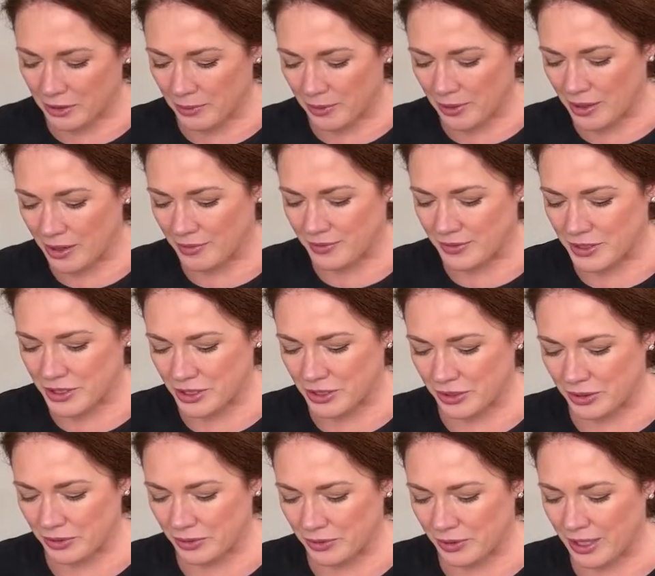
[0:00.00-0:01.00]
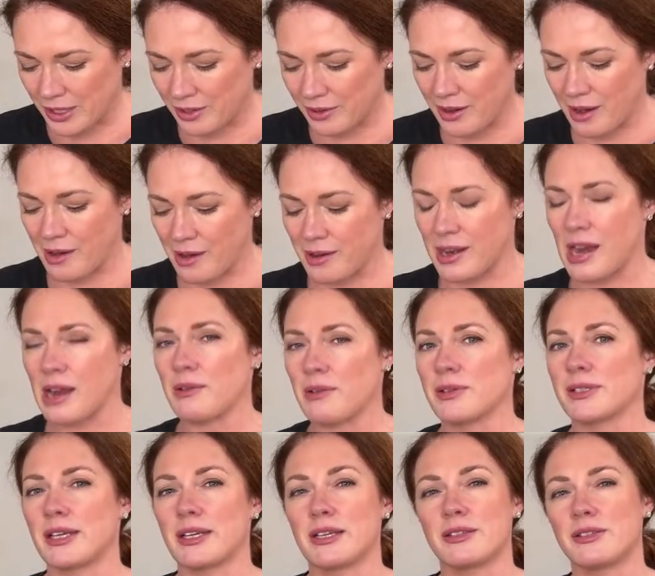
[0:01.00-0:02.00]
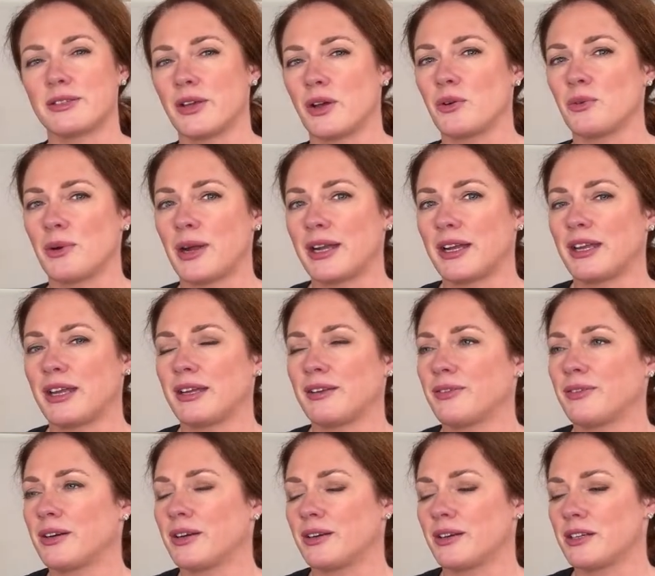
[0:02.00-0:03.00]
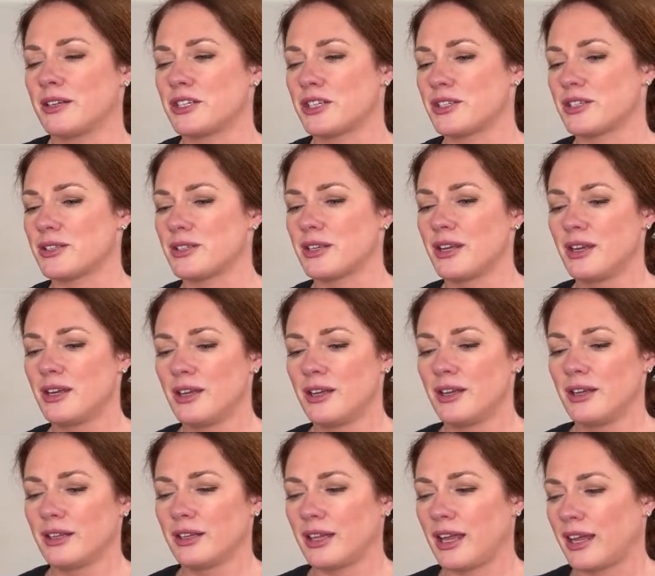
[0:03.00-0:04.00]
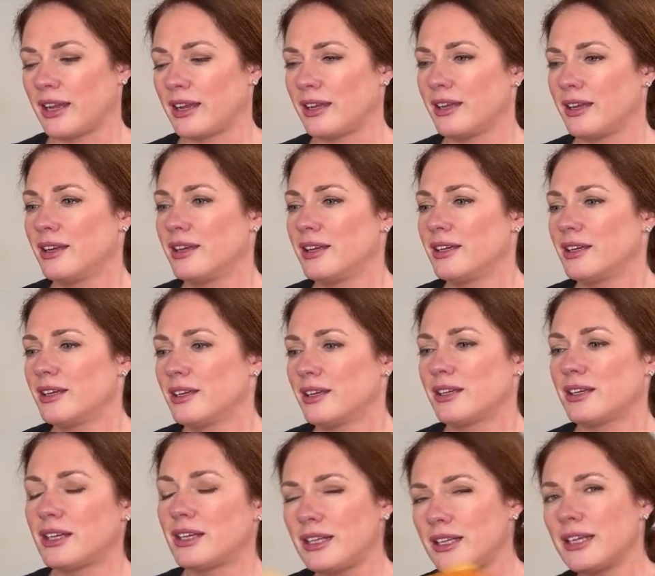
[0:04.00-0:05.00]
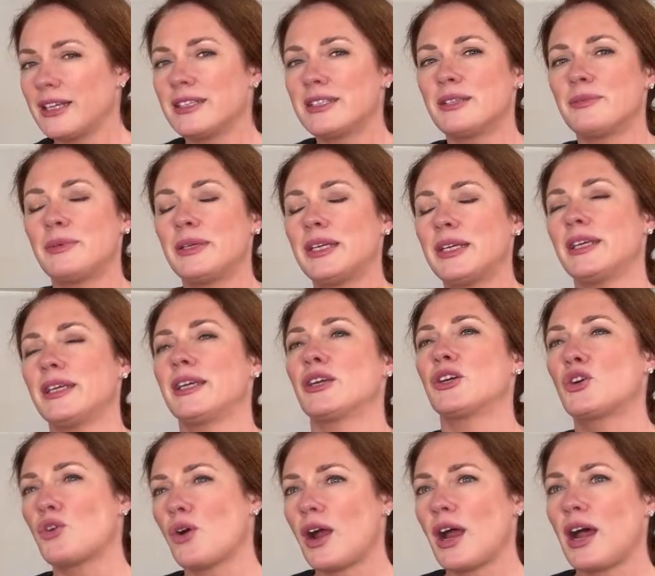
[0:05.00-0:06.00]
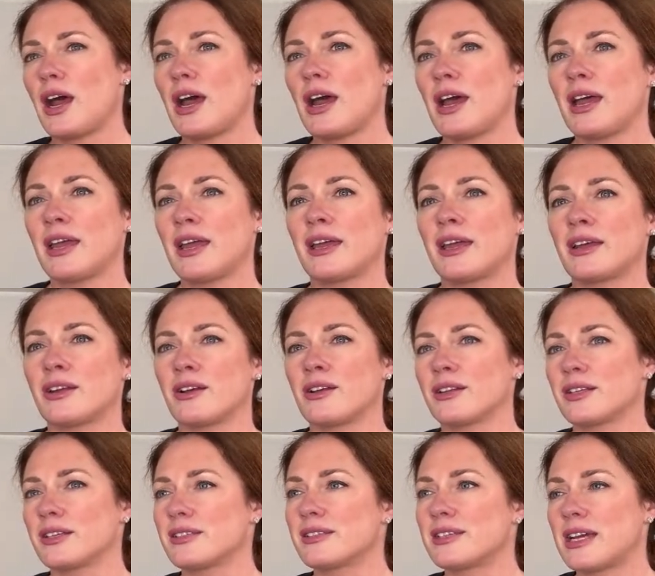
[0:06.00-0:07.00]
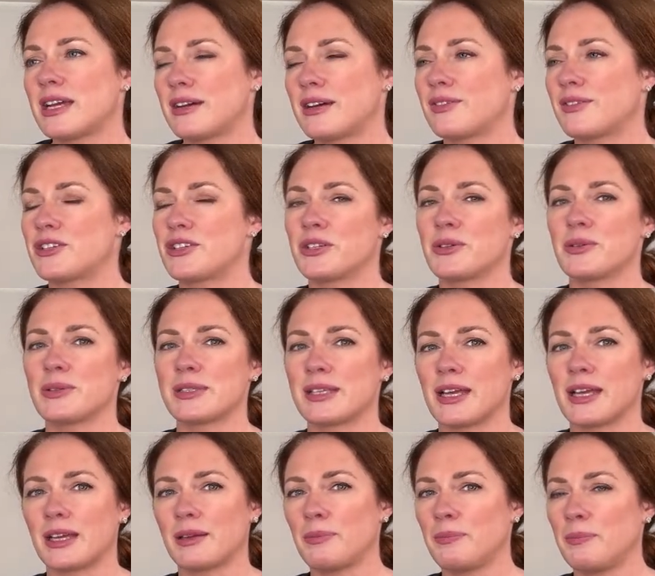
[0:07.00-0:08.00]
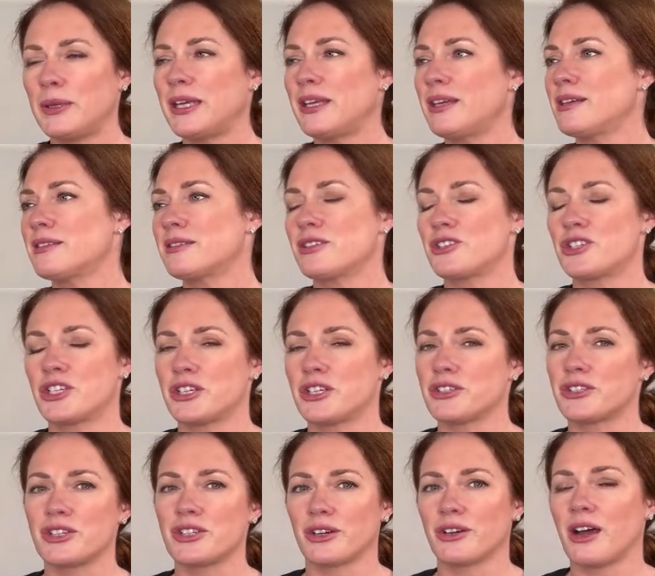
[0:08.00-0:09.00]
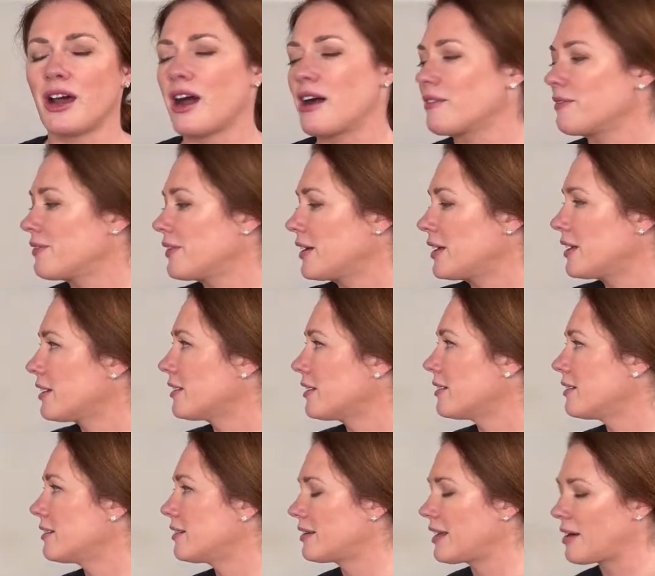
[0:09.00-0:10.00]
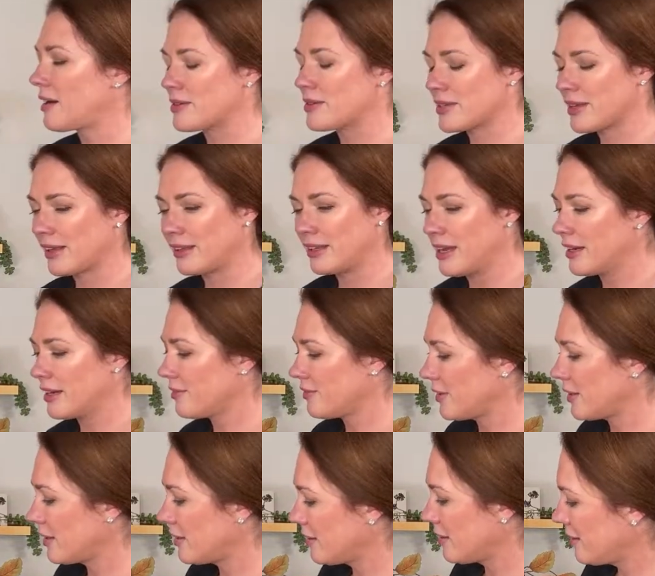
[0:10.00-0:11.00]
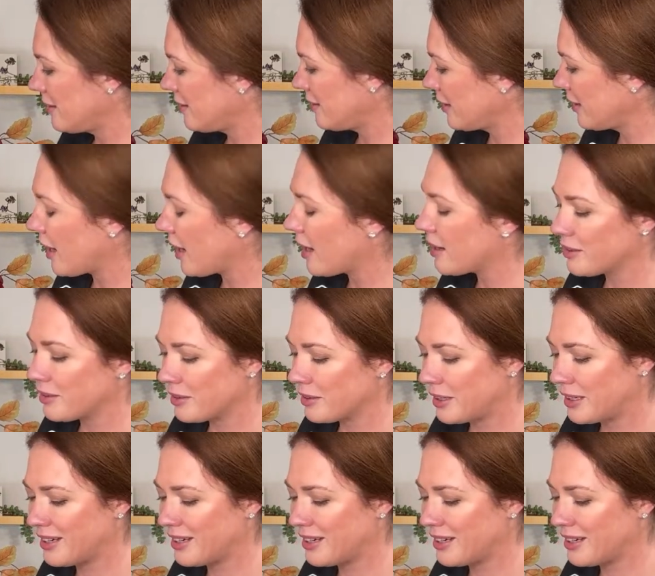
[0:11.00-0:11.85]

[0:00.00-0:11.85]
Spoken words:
went off to kindergarten, I was like so ready for her to just like cling to me and cry and all this stuff. And she was like, peace. She just took off. And that was like the end of it. And like other